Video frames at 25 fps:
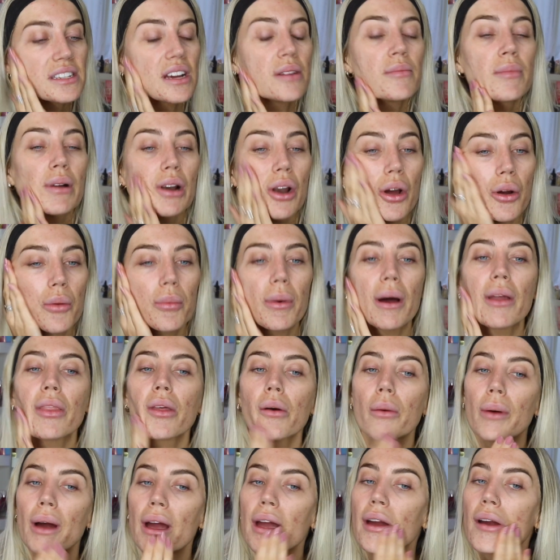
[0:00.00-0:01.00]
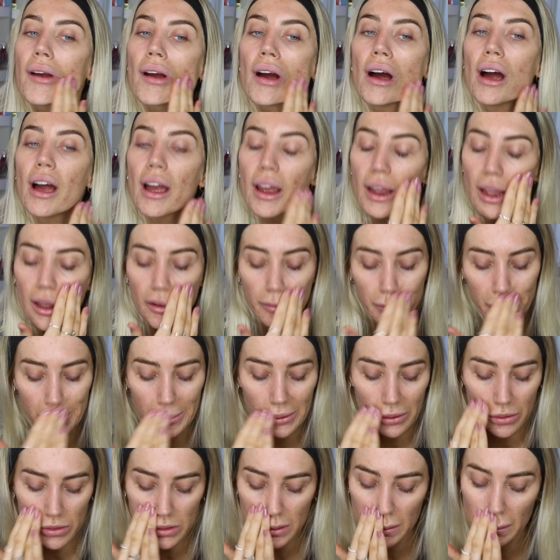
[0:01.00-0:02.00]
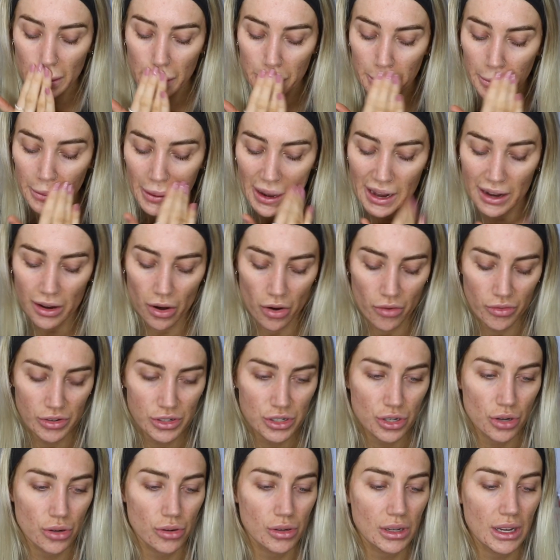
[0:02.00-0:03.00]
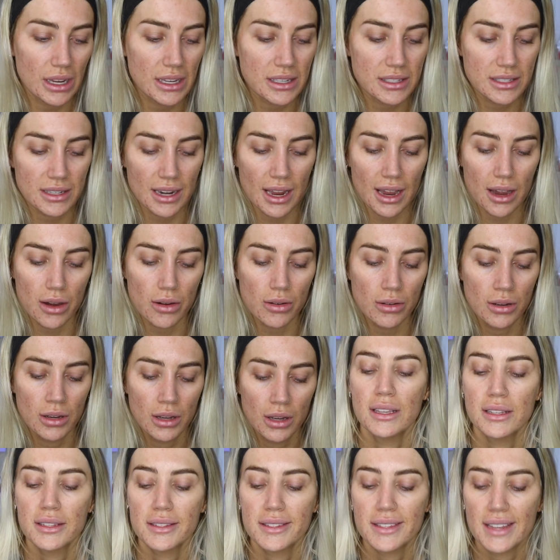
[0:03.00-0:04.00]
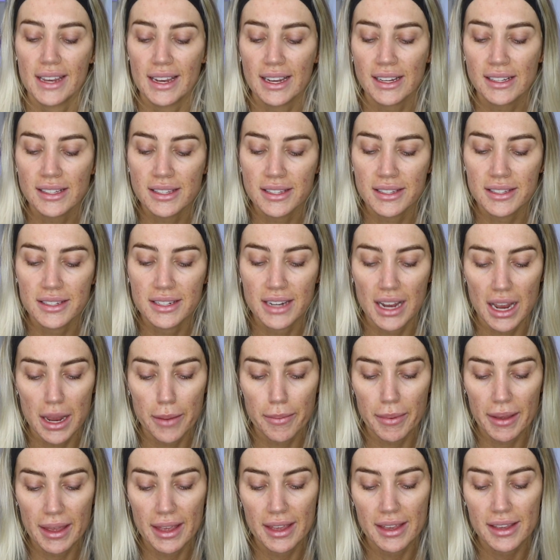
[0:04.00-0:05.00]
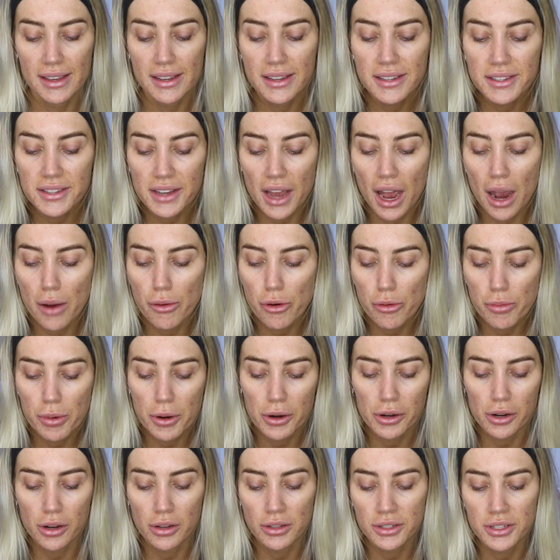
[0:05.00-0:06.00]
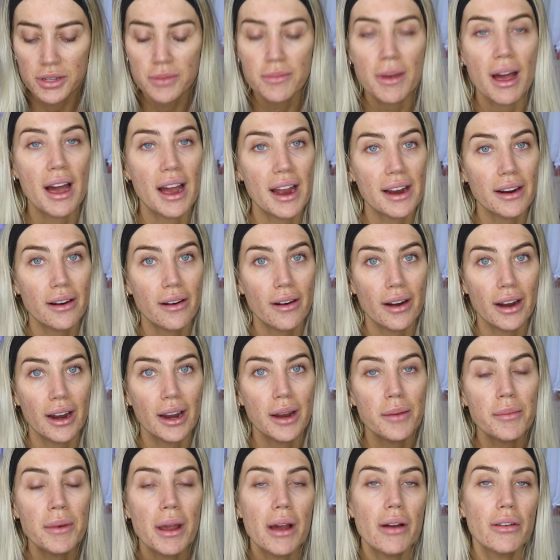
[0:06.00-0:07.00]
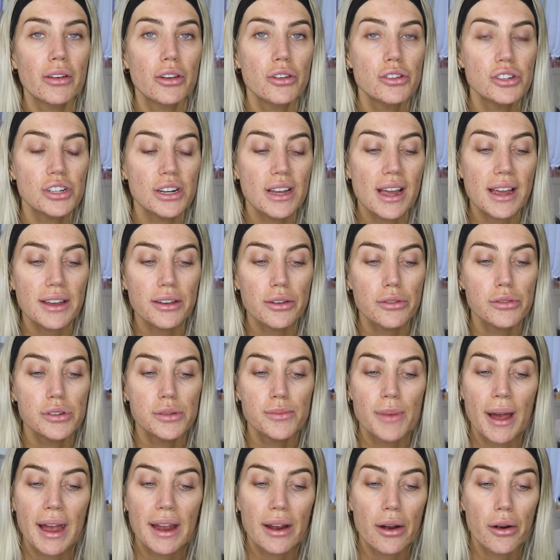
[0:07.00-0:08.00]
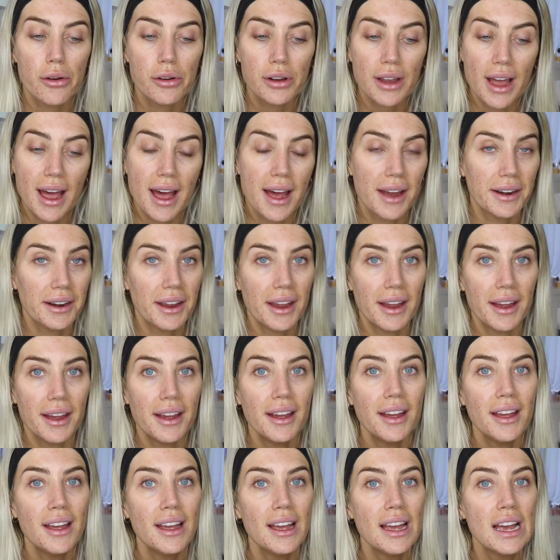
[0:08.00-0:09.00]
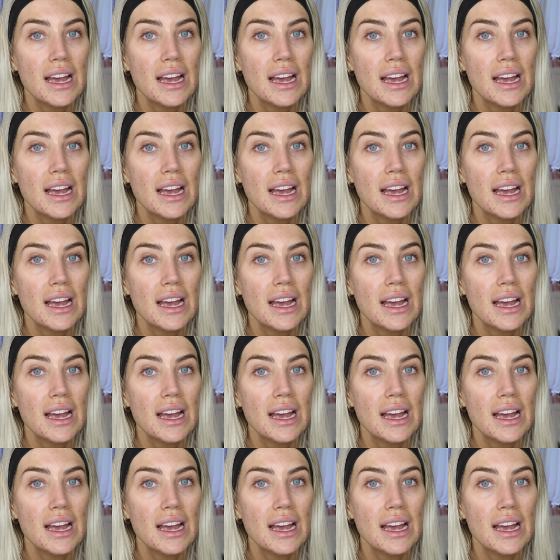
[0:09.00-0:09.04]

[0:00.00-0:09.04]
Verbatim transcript: down below, by the way. I have been using them for like over 2 years now. Second step is I will put on some eye cream. Now usually I use my Okana